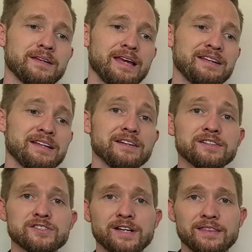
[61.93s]
And to
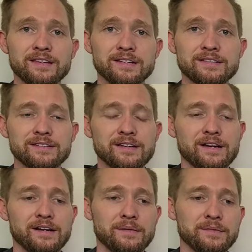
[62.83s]
illustrate this,
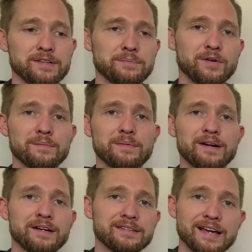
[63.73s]
let's pull
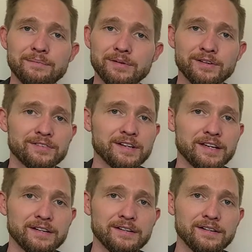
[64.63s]
our example over
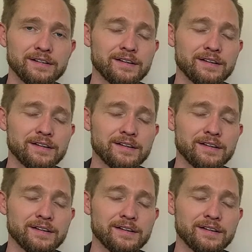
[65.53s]
here.